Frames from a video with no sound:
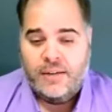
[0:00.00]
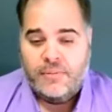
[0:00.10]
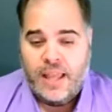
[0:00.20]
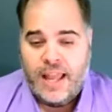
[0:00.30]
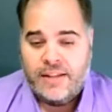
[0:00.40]

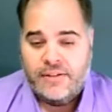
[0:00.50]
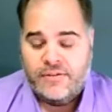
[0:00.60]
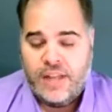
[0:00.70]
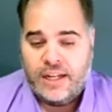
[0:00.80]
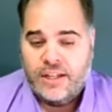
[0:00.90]
and
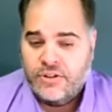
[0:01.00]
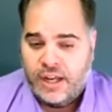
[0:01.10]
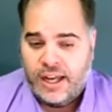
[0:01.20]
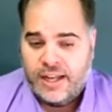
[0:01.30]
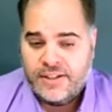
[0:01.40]
dotting your
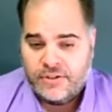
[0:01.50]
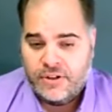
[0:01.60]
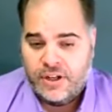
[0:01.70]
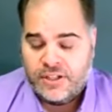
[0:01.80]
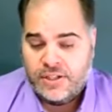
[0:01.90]
I's and
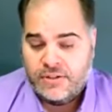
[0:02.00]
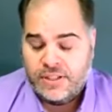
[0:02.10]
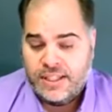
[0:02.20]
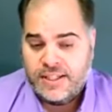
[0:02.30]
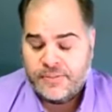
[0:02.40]
crossing your
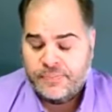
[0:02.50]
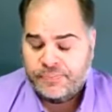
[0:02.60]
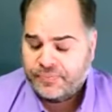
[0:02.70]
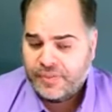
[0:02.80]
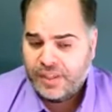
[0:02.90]
T's.
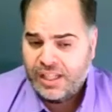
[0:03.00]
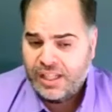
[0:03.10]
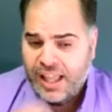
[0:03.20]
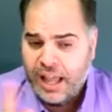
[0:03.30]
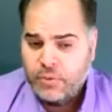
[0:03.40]

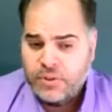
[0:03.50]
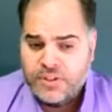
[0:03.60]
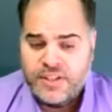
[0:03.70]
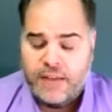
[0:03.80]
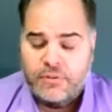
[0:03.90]
I will
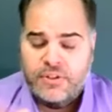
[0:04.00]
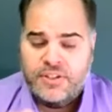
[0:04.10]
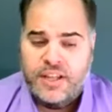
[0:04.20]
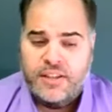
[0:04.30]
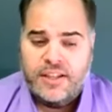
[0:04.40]

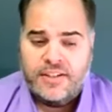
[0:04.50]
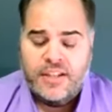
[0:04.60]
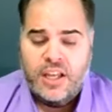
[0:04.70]
say this.